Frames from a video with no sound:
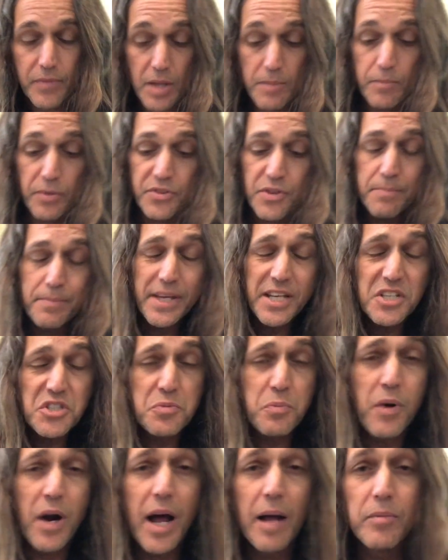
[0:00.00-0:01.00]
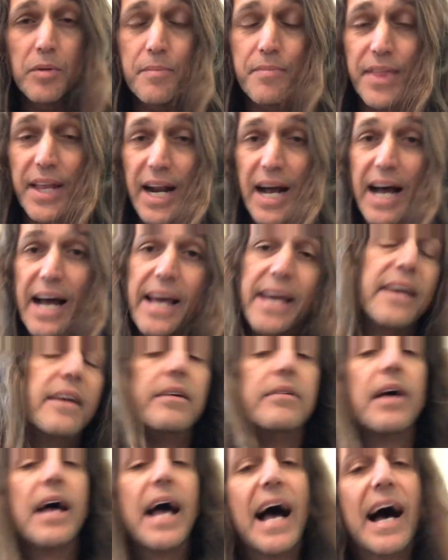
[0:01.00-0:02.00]
But the biggest problem that I
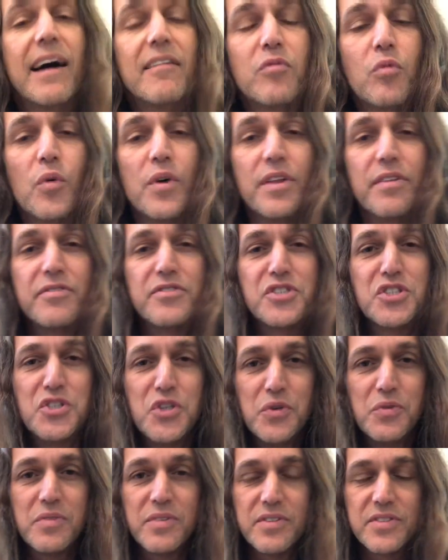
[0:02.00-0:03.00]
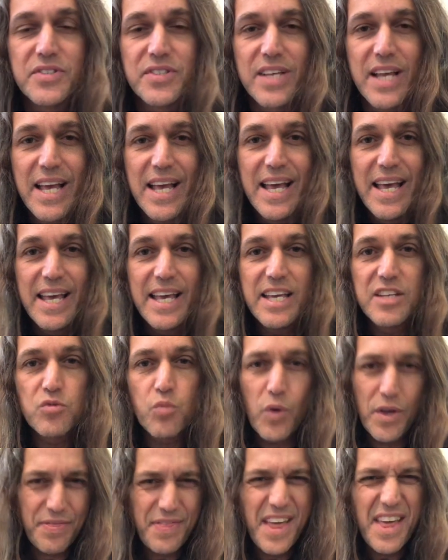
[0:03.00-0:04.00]
have with students is
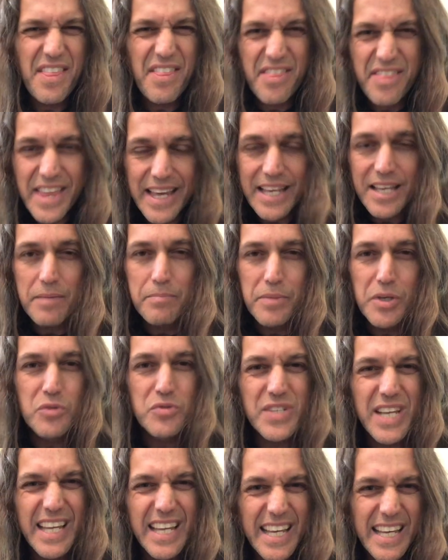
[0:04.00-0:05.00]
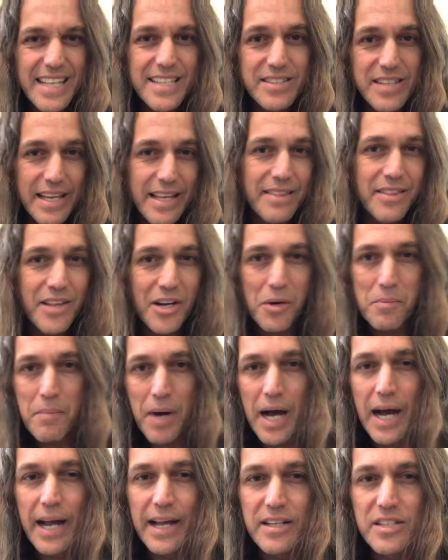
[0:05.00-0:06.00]
what they think music is in their
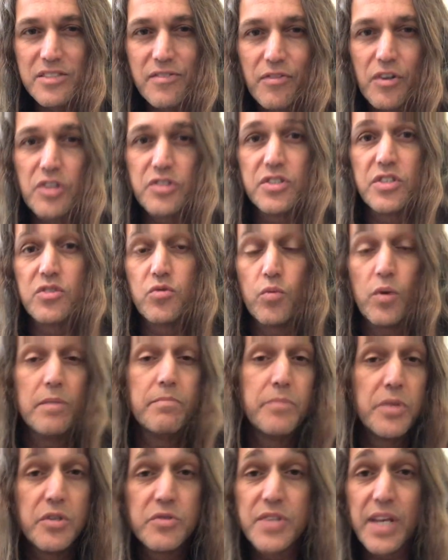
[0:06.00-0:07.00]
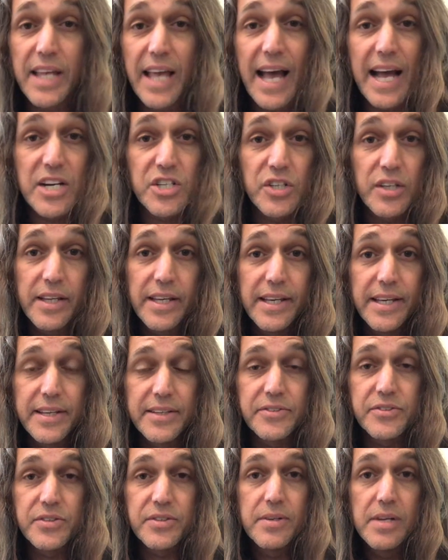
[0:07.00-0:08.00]
minds versus what music actually
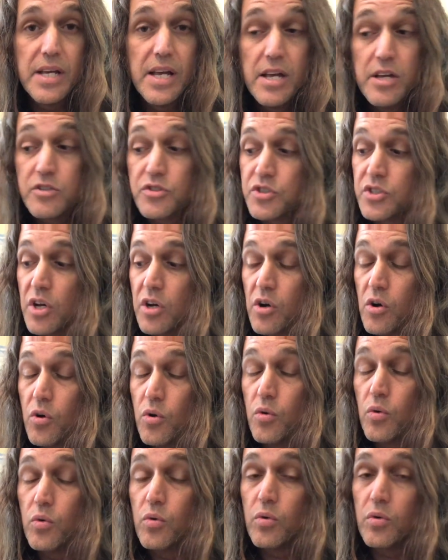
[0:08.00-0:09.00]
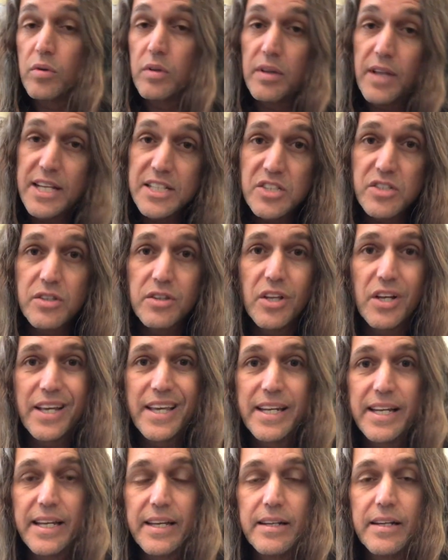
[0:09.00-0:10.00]
is. So let's look
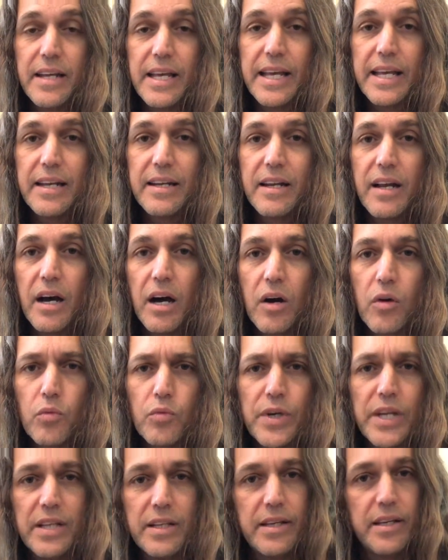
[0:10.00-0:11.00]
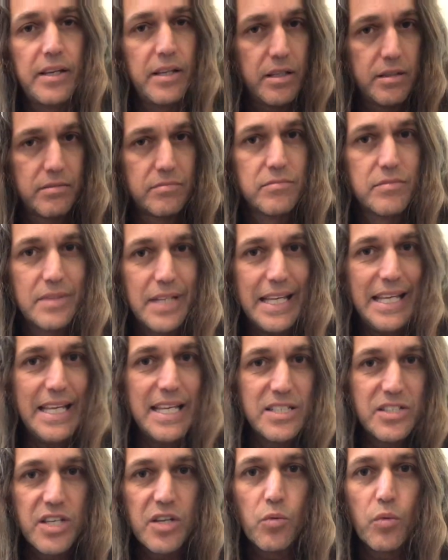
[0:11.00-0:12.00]
at it in a really
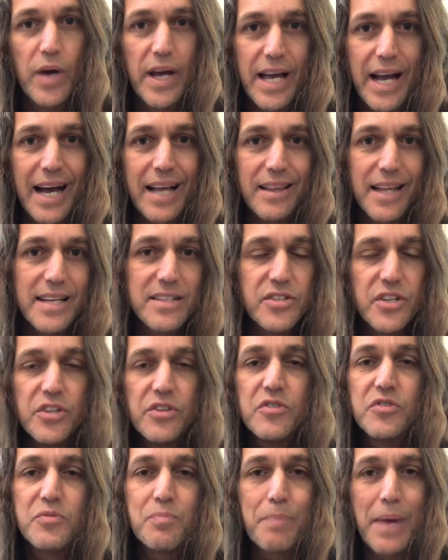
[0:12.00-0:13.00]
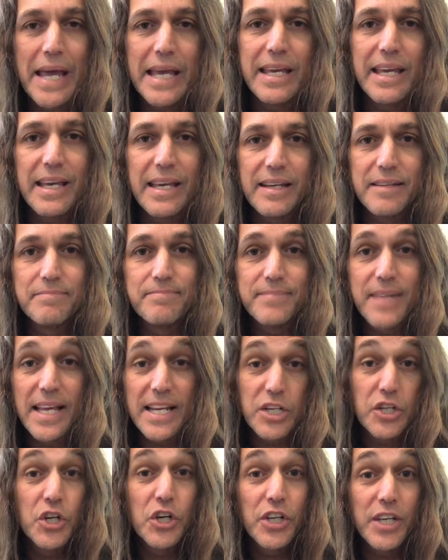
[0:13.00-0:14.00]
easy way. I like to use baking
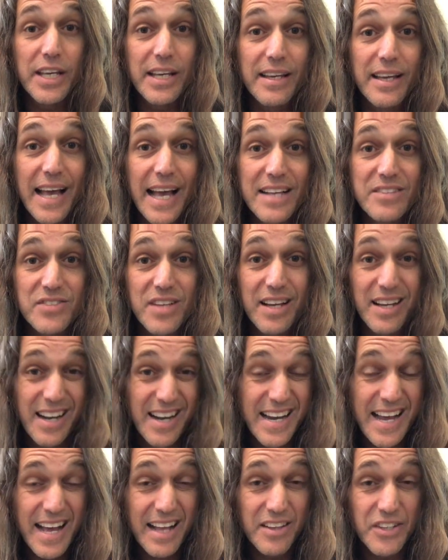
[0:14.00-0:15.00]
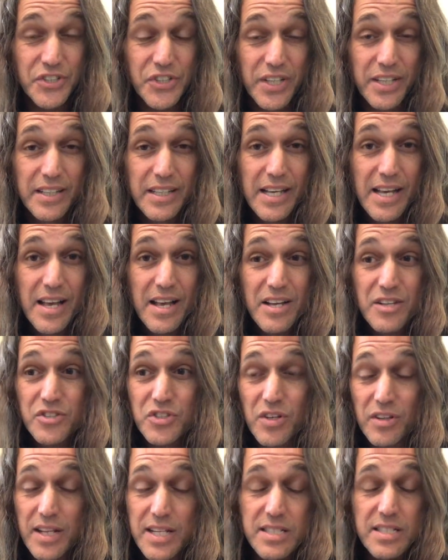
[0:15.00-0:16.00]
and cooking as an analogy.
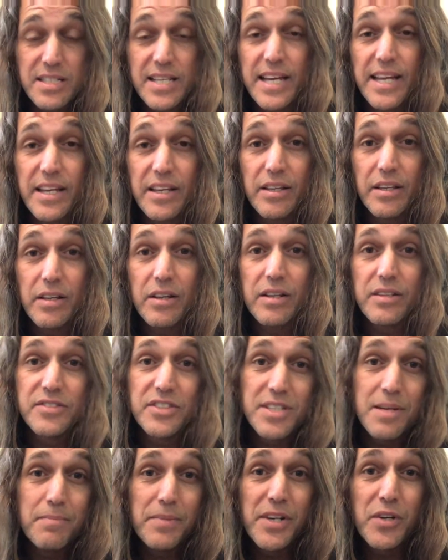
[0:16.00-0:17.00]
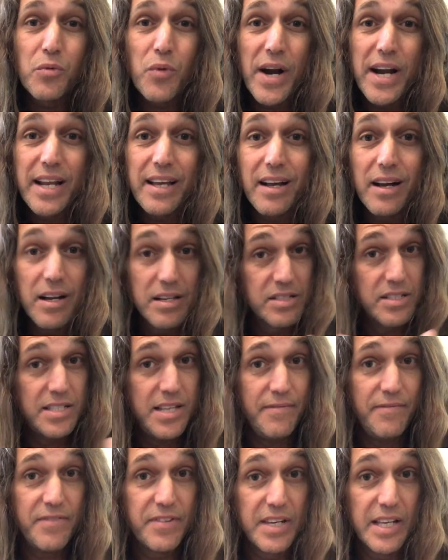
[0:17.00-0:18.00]
So let's say somebody writing a
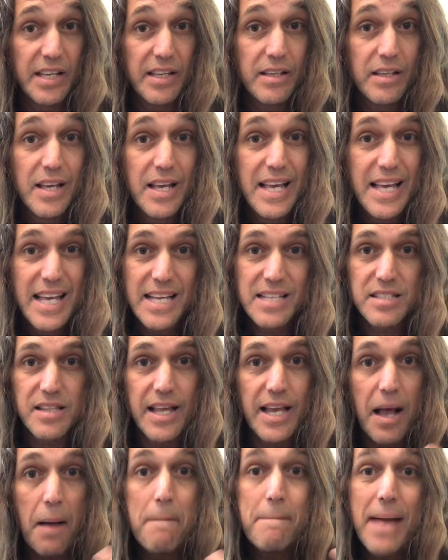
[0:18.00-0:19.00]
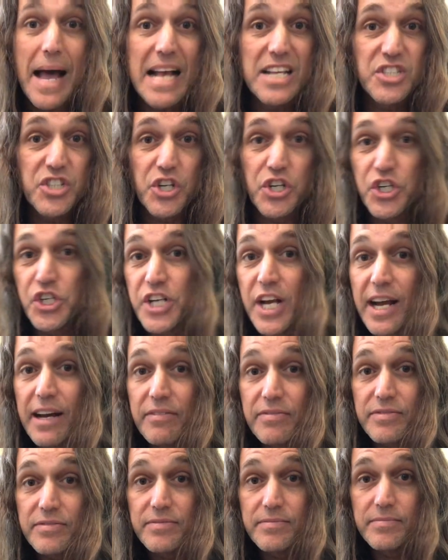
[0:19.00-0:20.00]
symphony is like a master
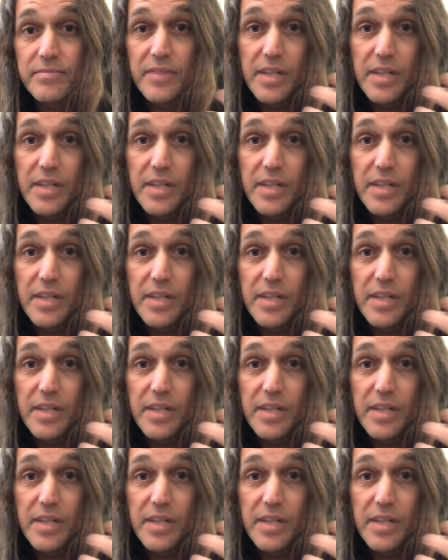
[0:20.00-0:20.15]
chef.